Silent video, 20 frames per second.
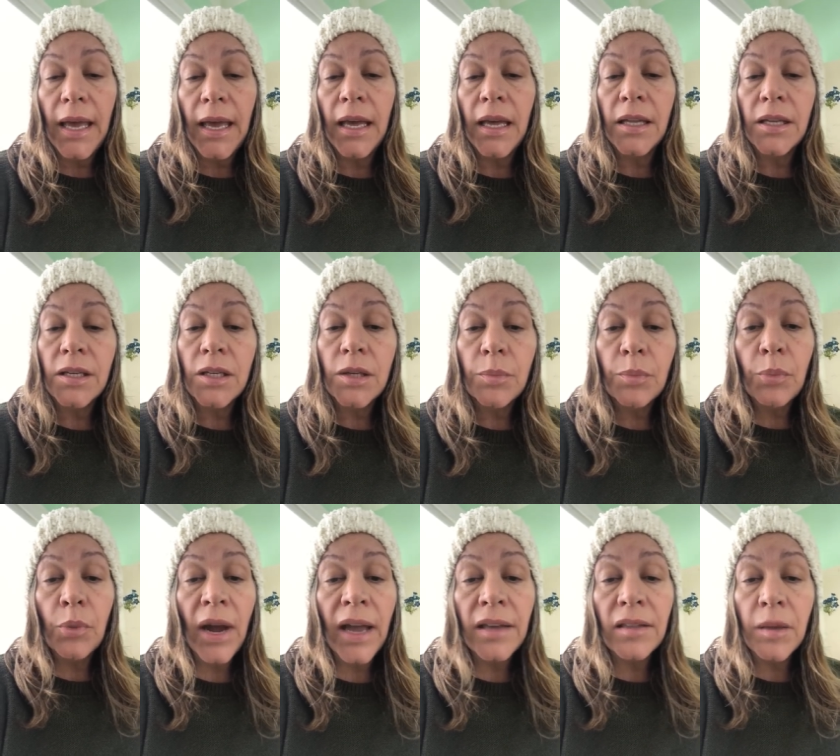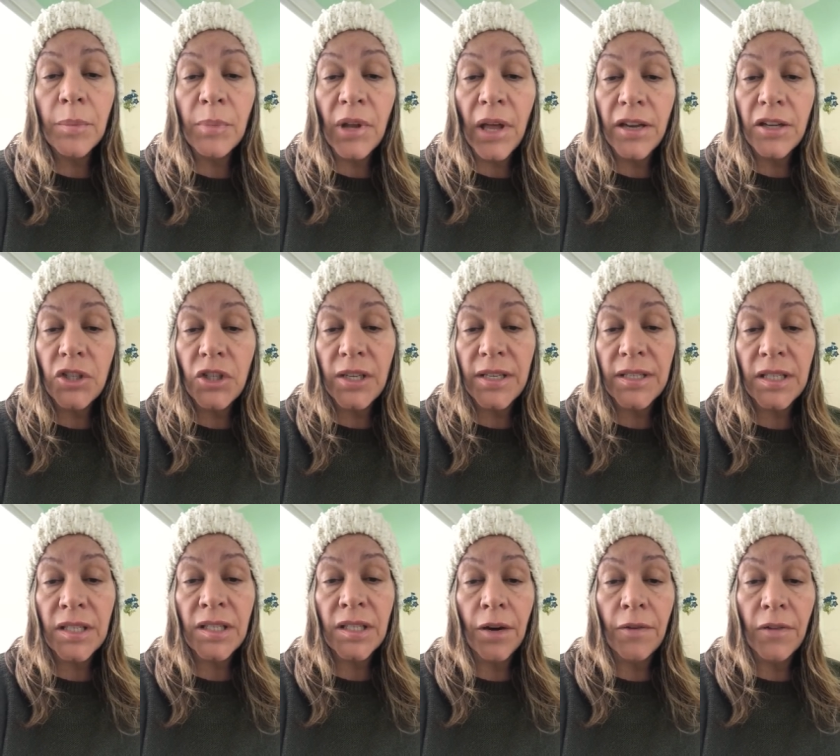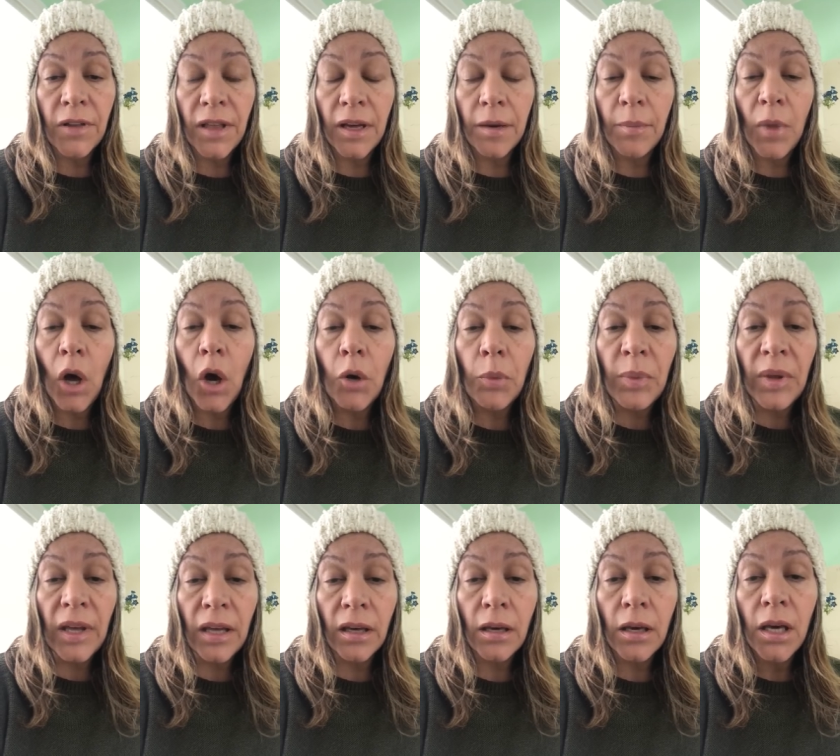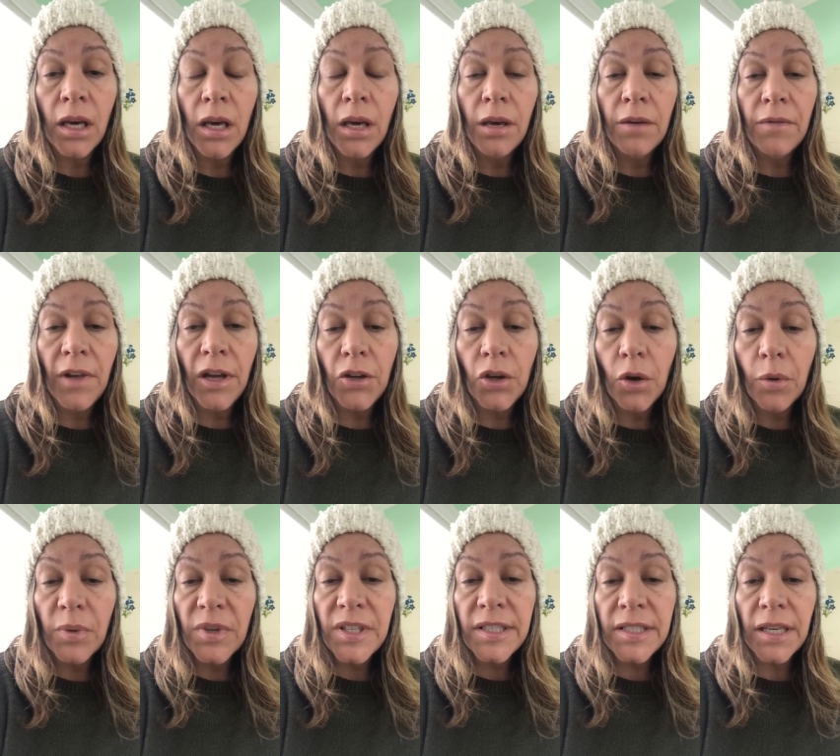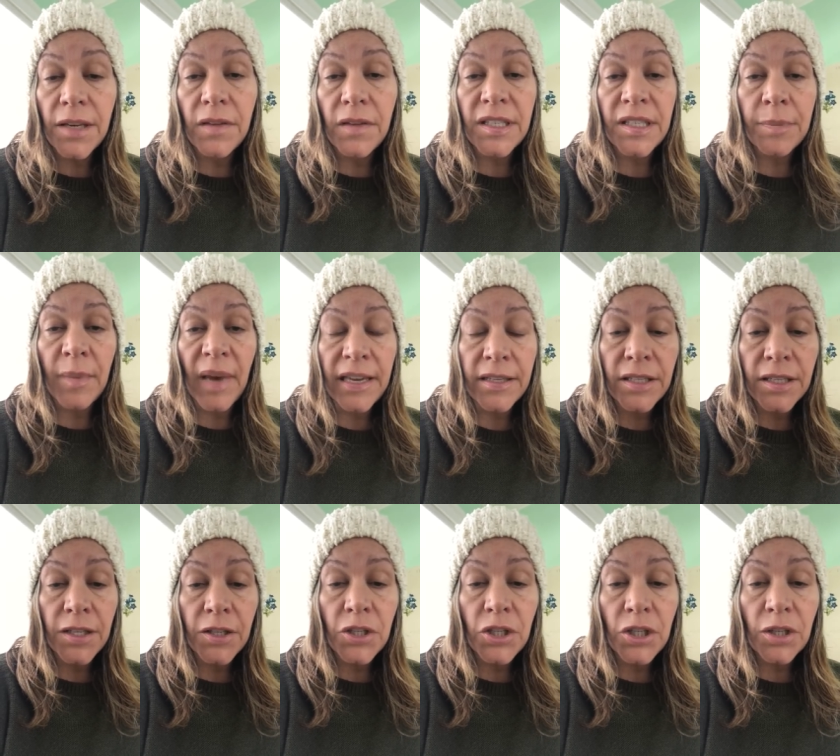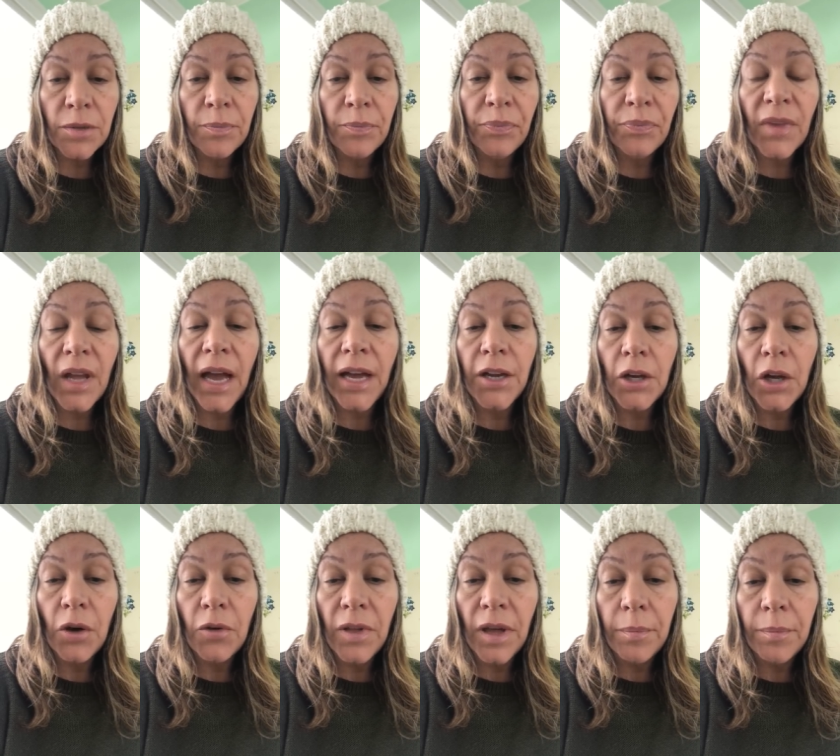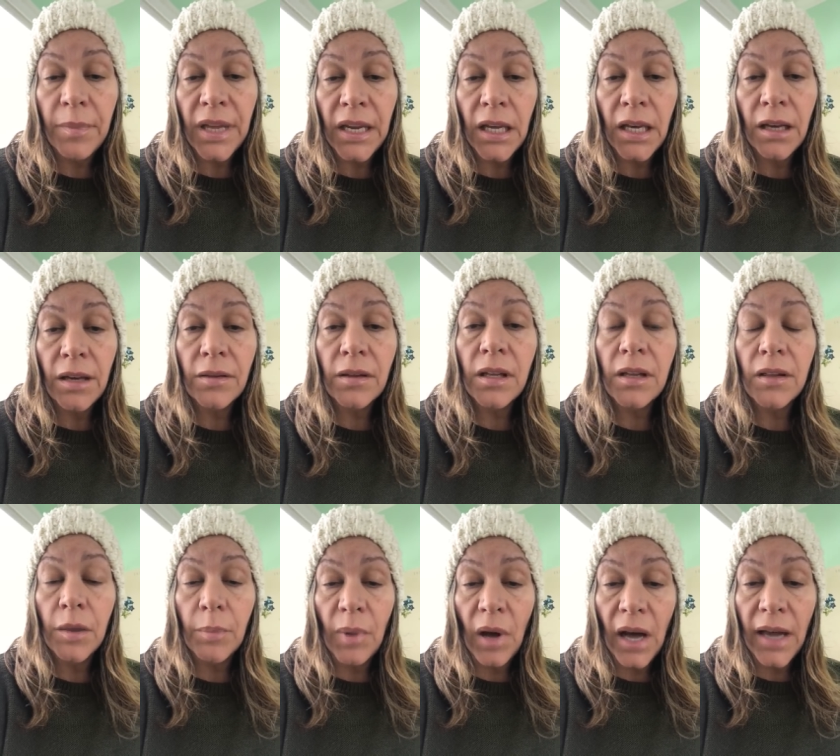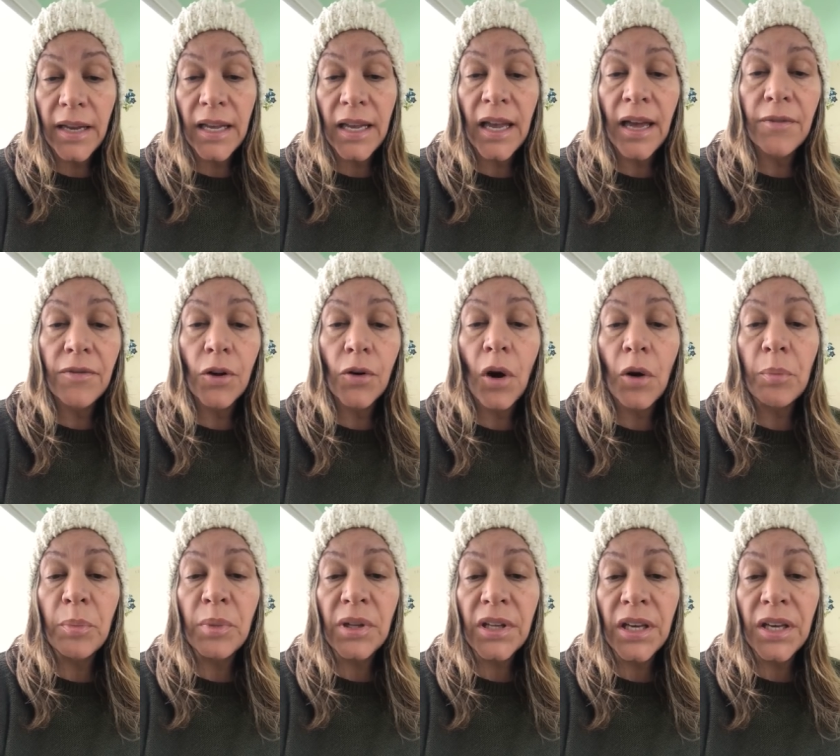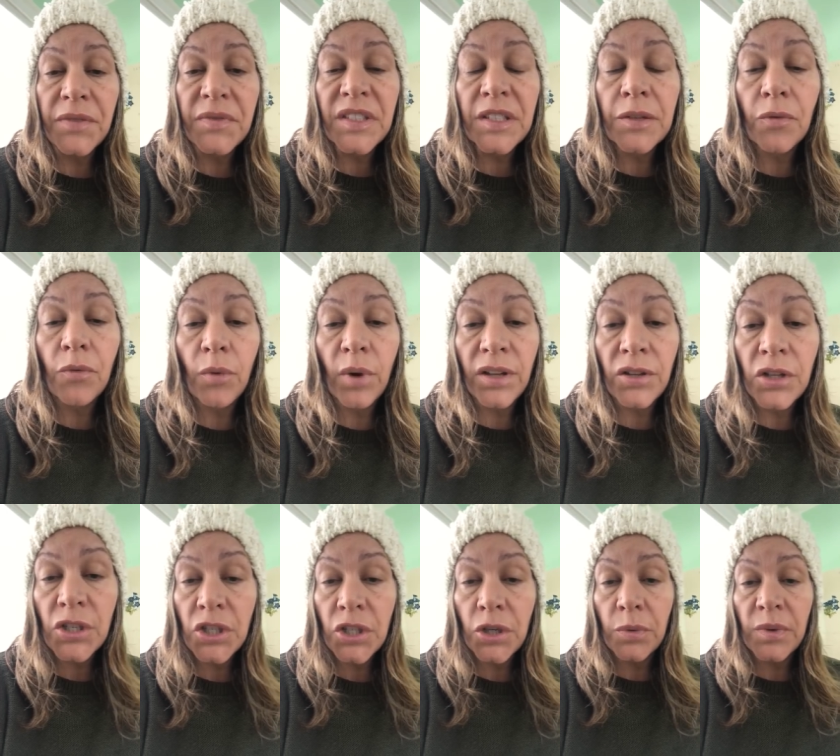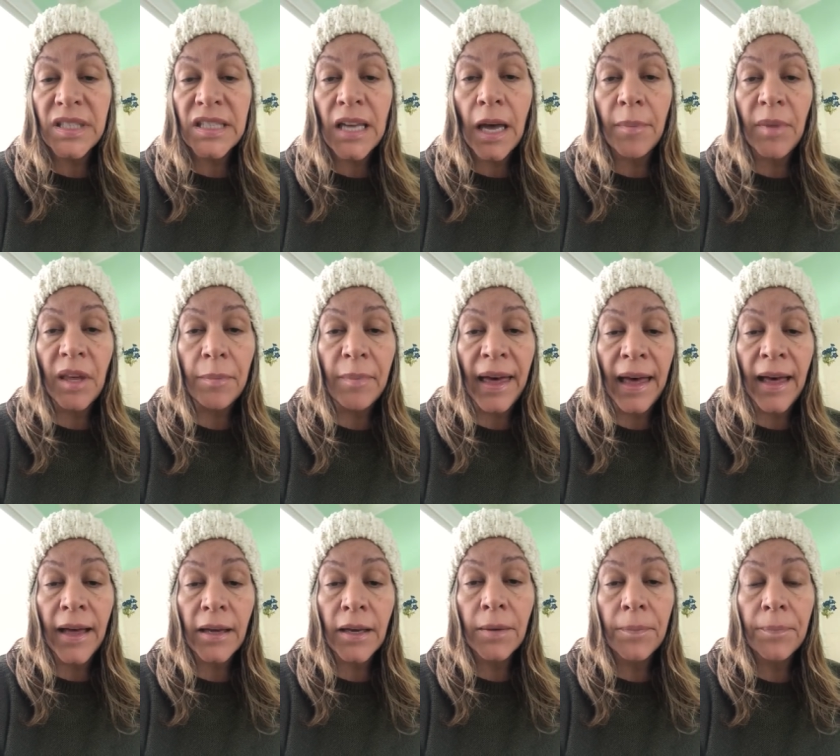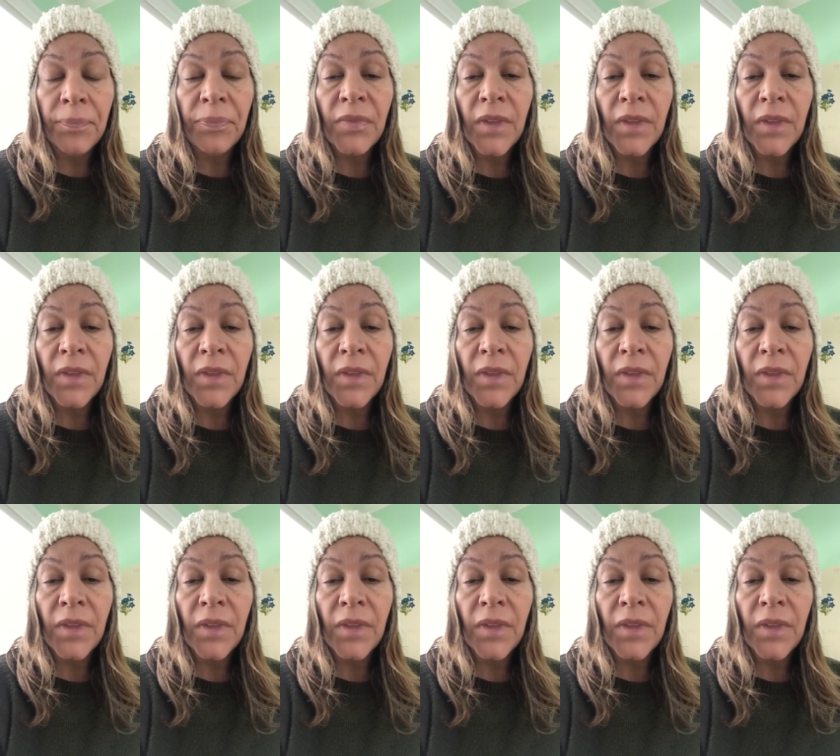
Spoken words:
and praying the blood of Jesus over them, hoping that you'll receive this message. I know that many in the body have their own beliefs of when Yeshua is coming back,